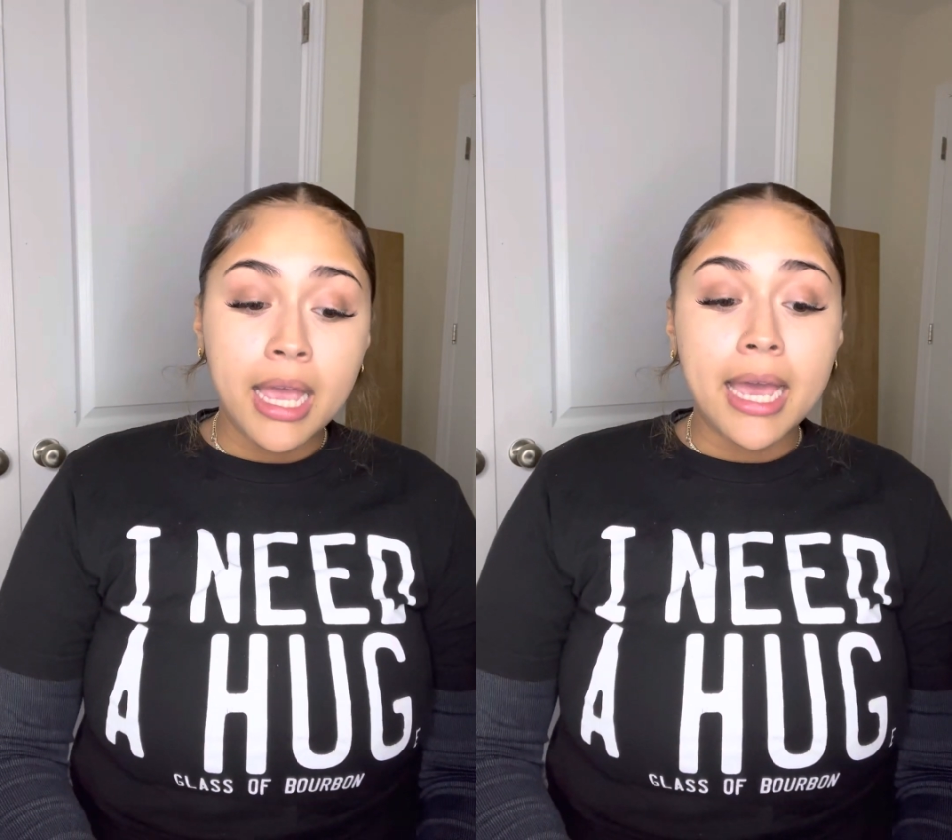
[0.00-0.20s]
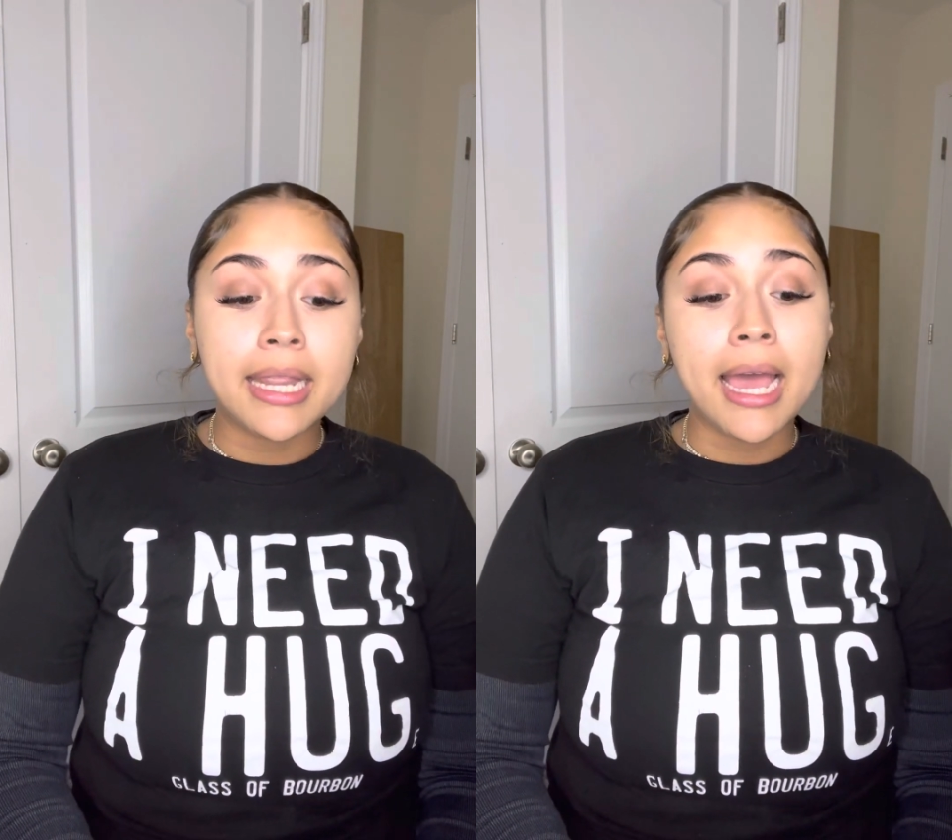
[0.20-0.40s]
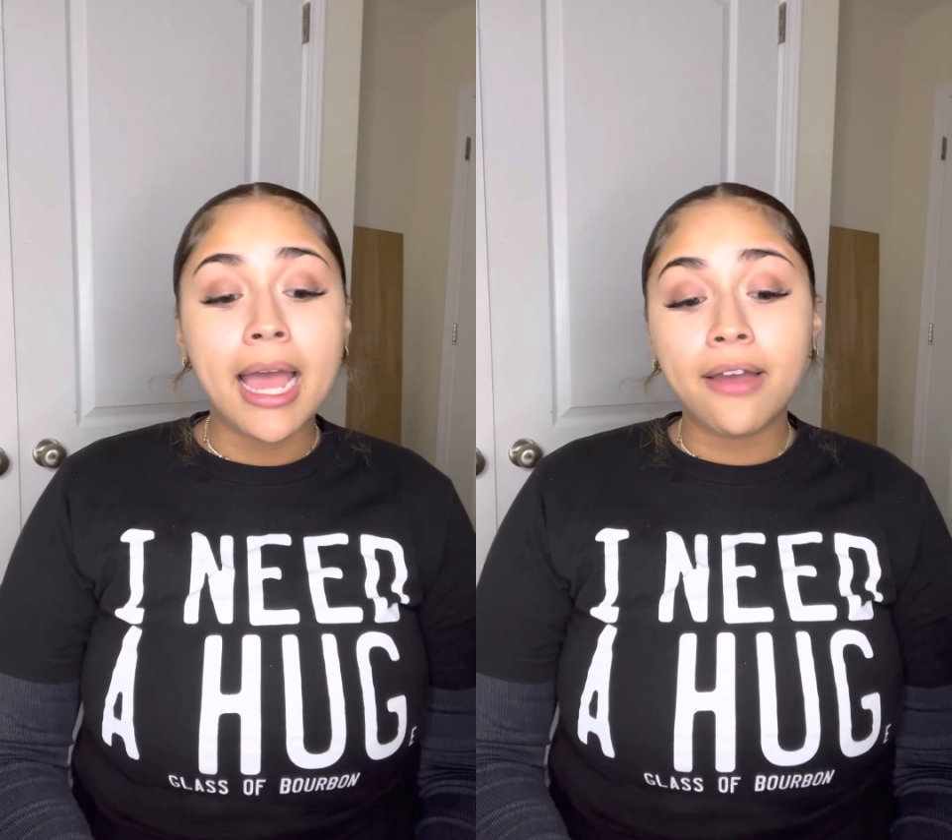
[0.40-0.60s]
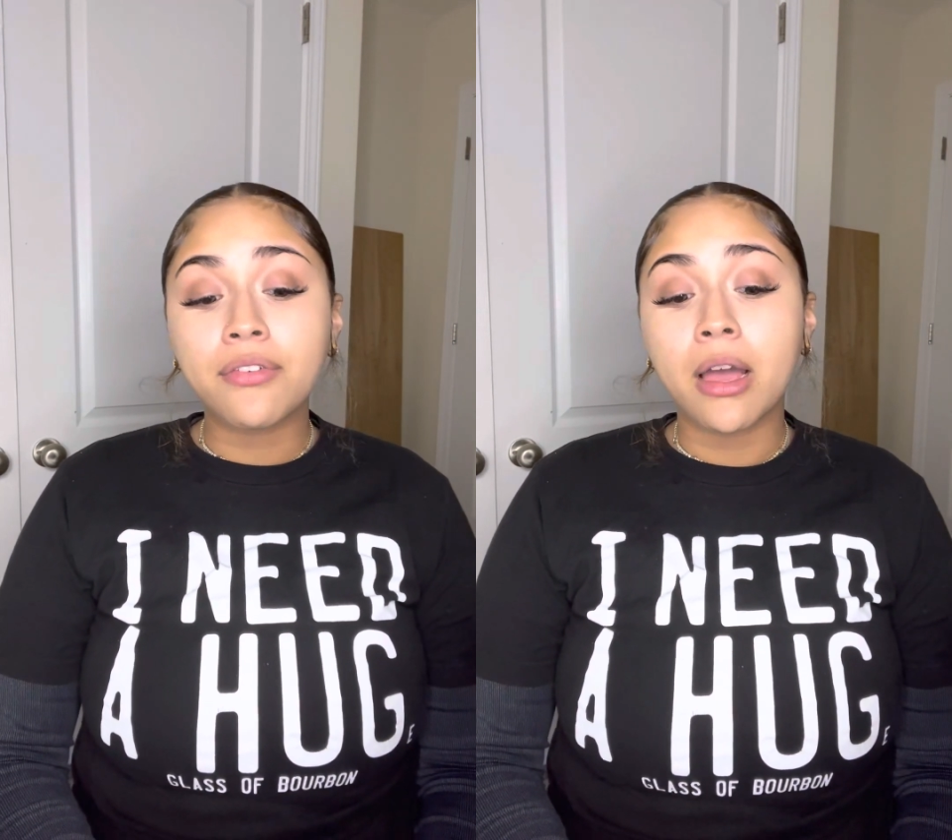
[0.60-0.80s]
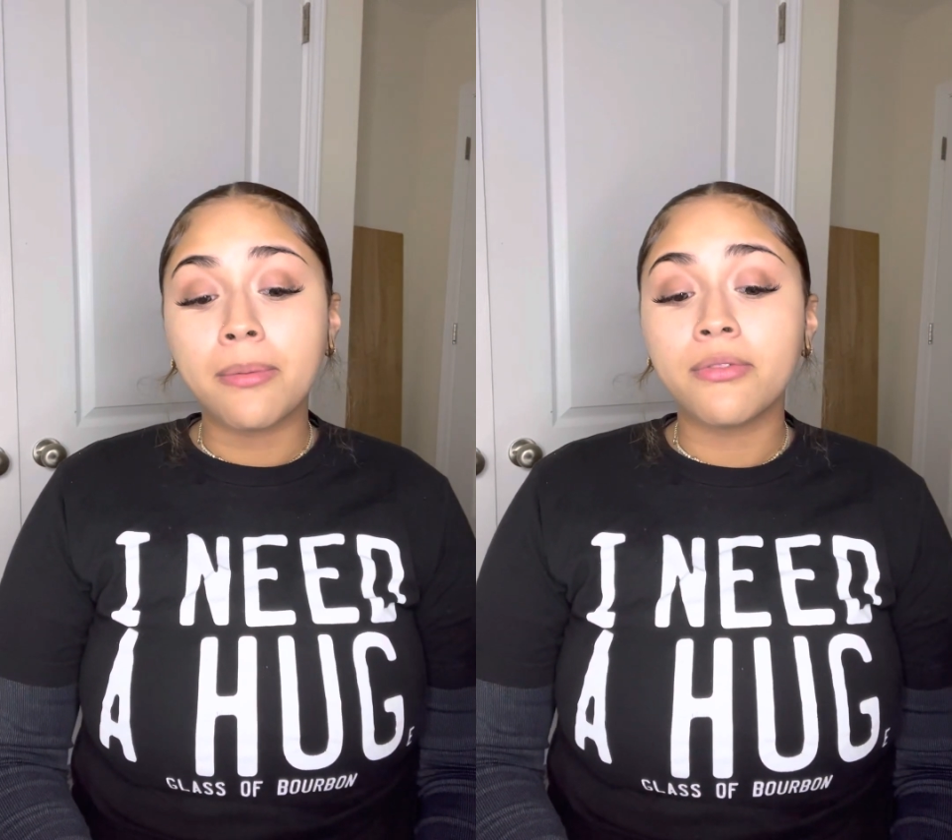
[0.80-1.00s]
and a 1/2
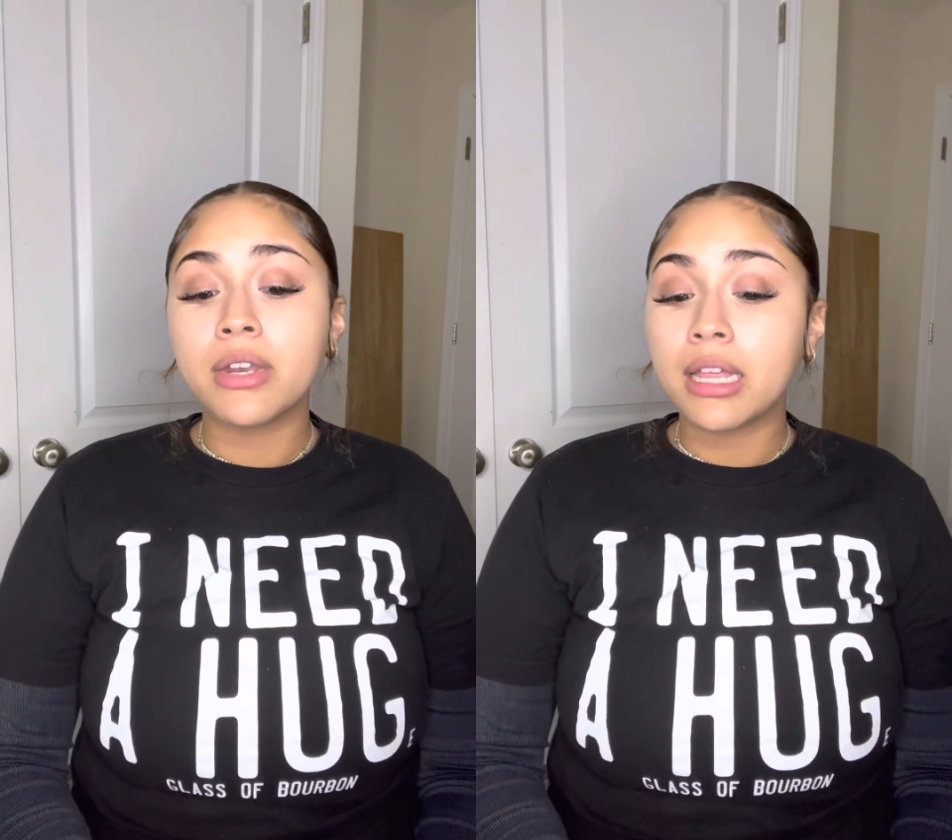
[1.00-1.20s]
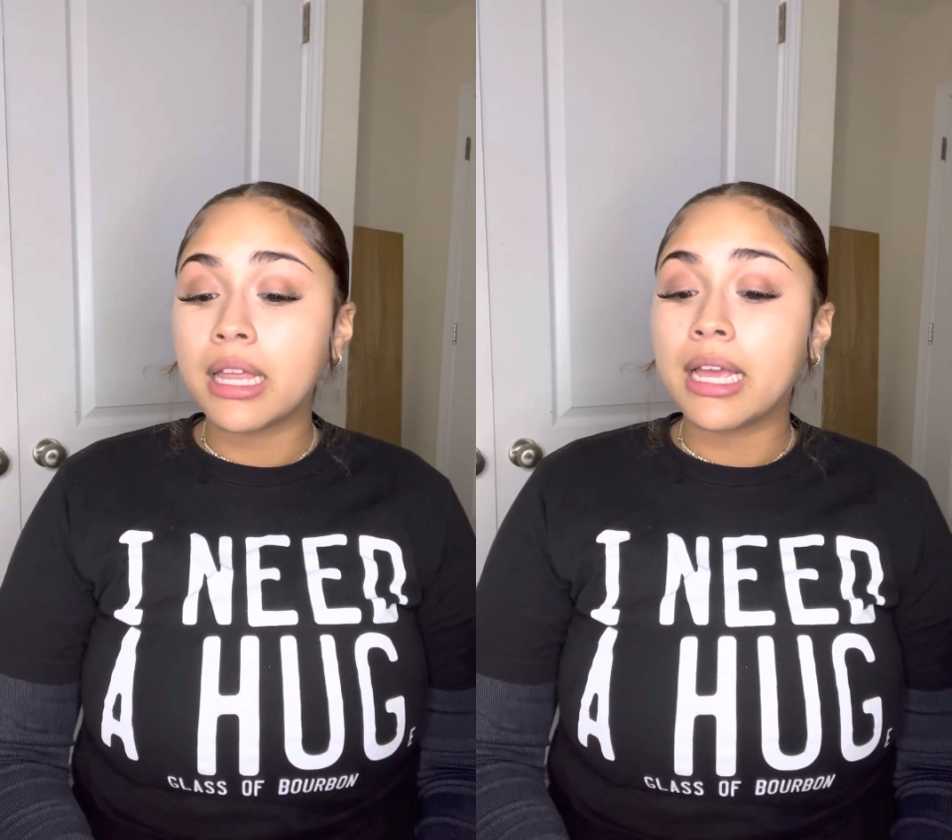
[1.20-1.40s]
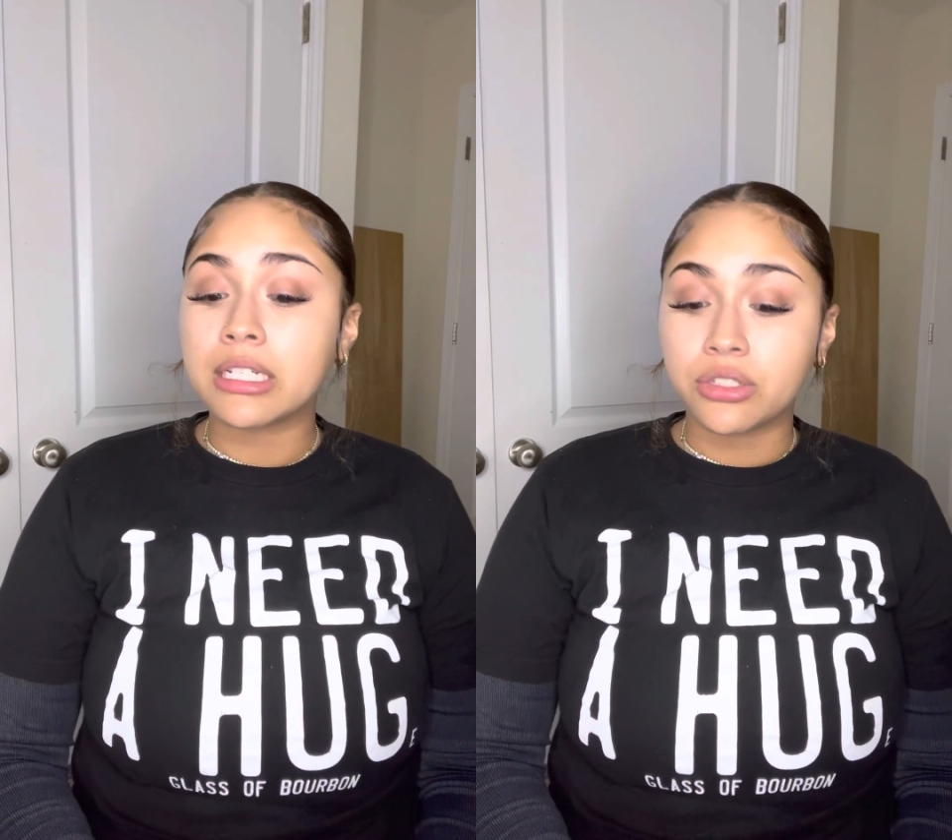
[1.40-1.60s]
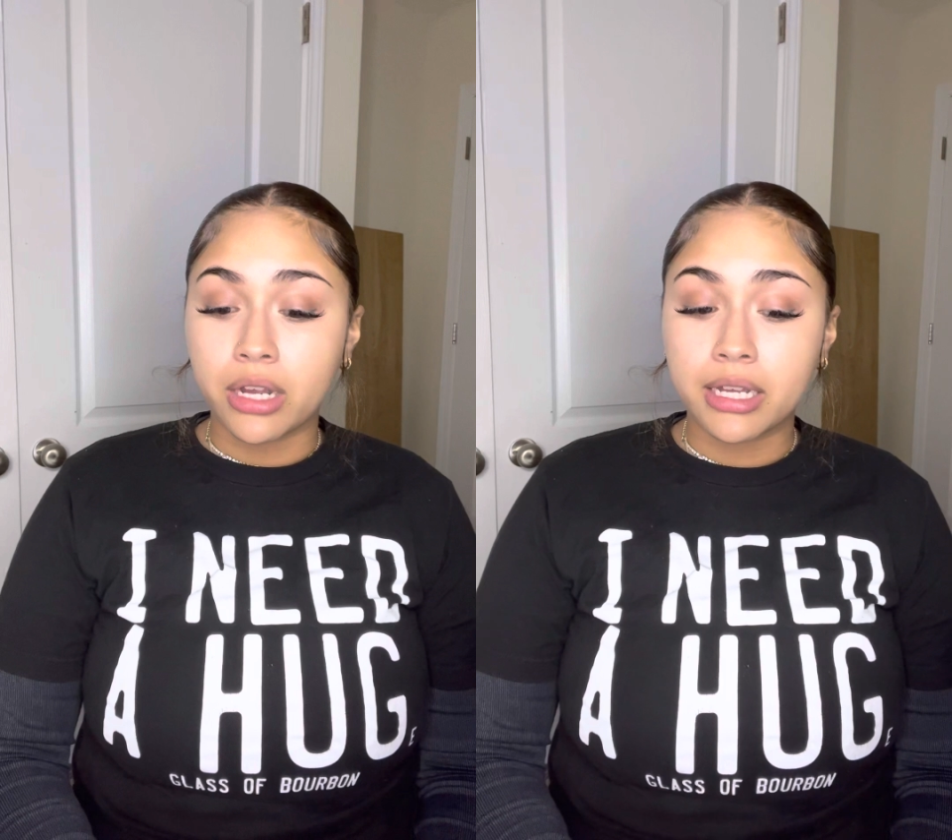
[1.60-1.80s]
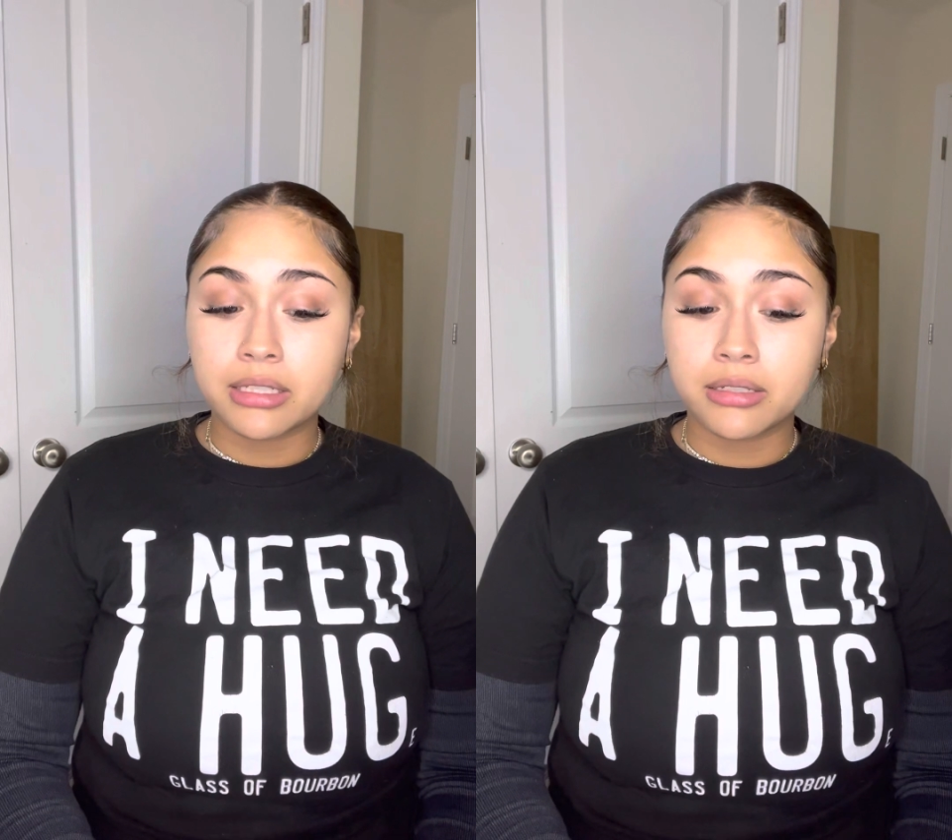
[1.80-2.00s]
cup of vanilla
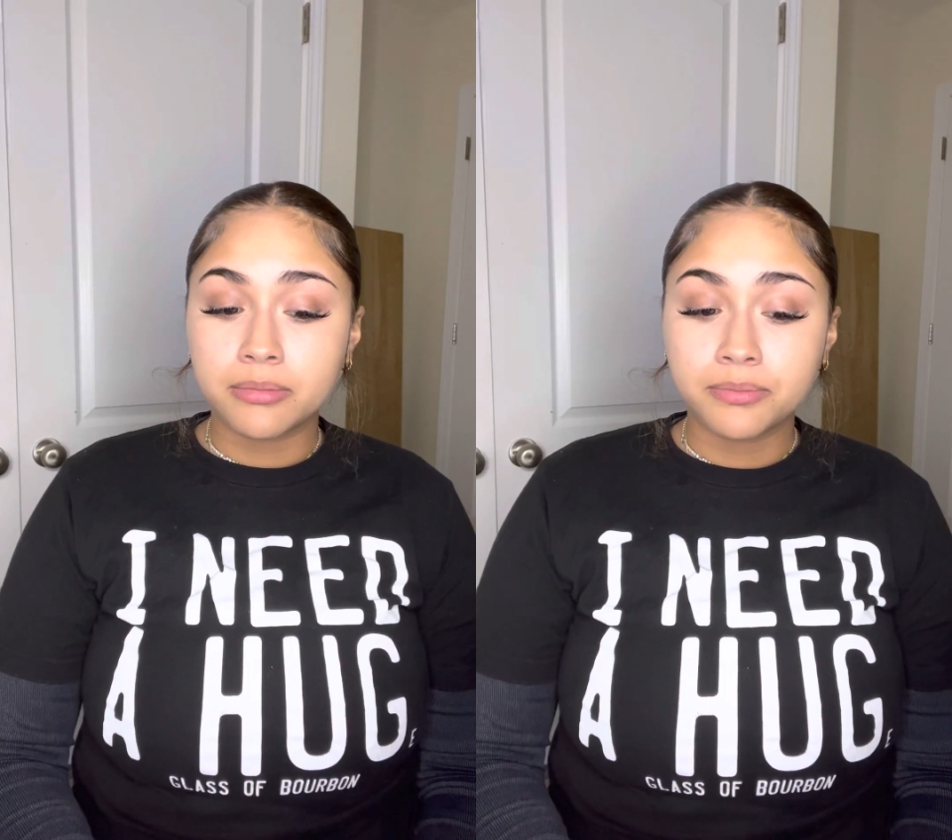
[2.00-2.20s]
extract.